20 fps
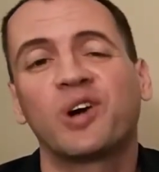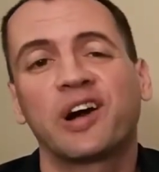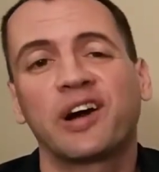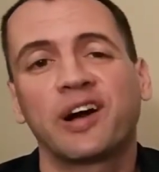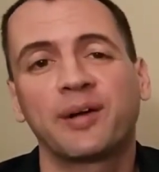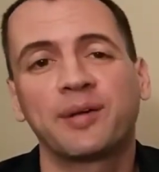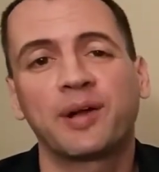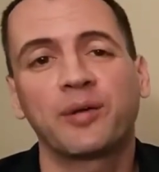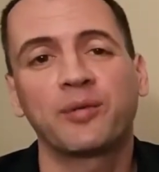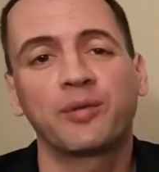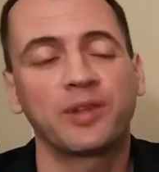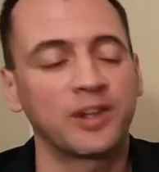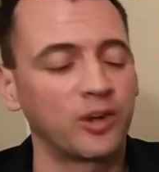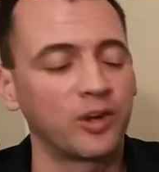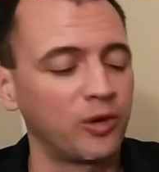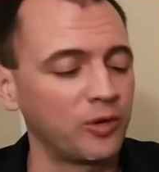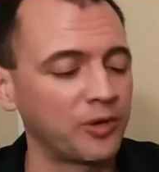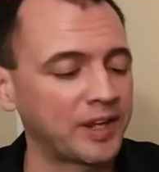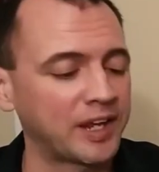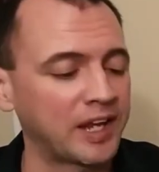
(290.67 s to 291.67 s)
I'm not really
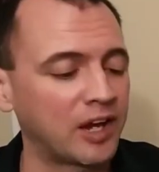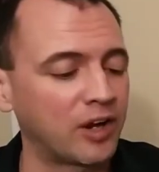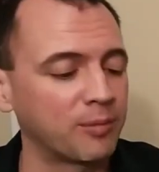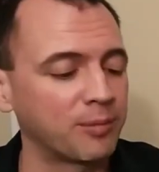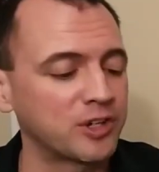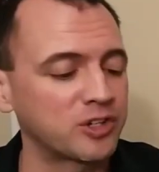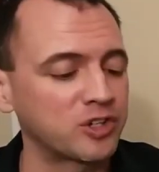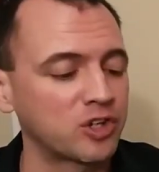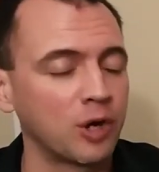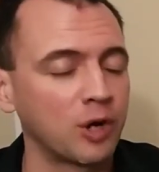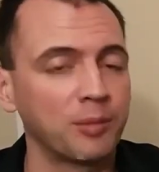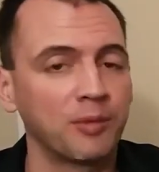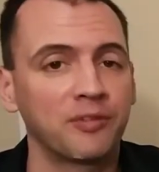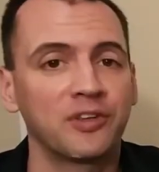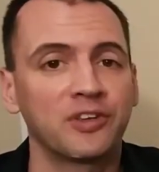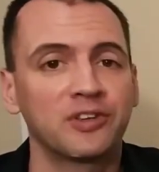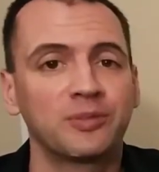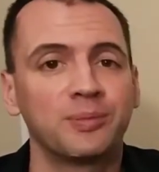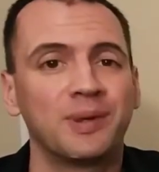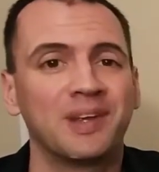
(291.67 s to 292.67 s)
holding out much hope of this
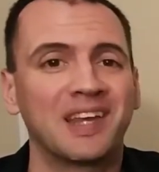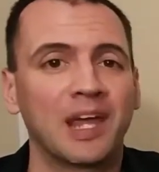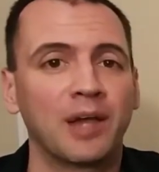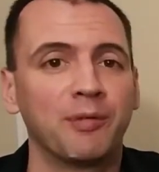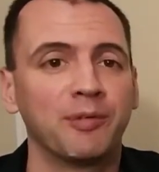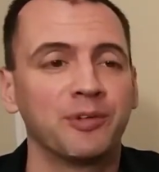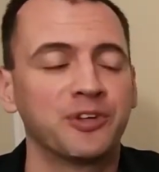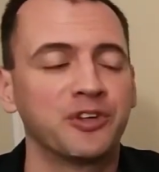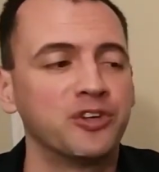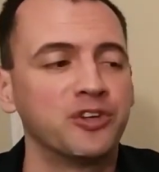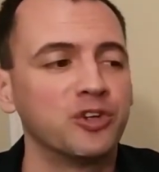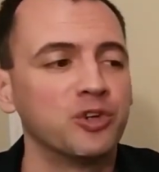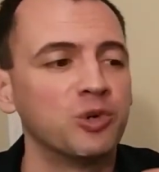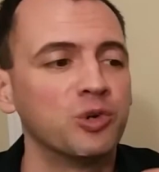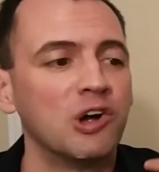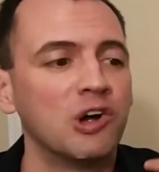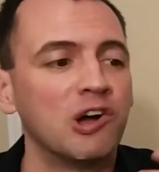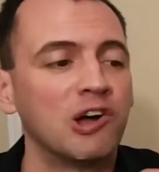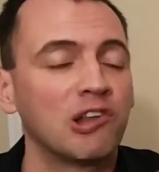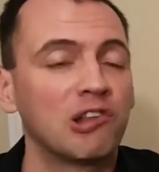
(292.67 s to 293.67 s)
being able to do
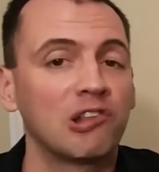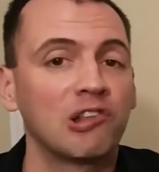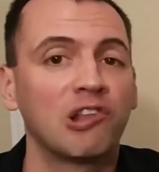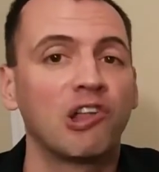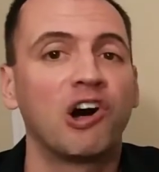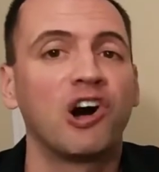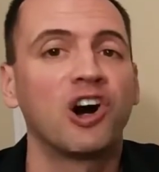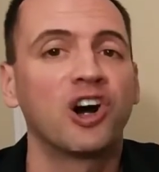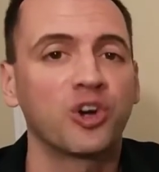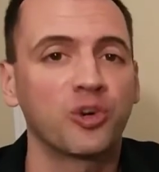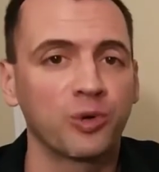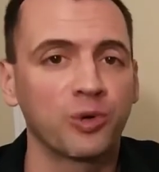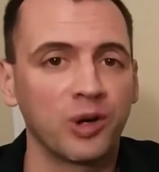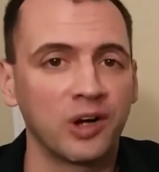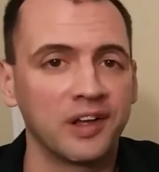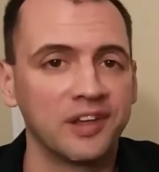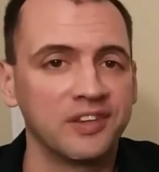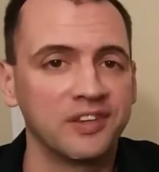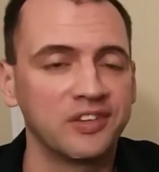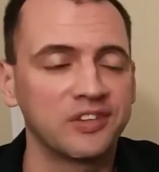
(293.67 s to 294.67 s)
long
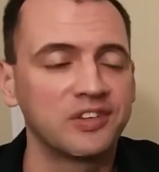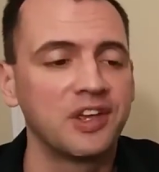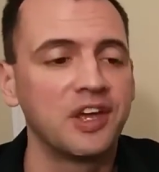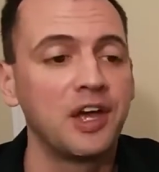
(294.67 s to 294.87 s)
runs,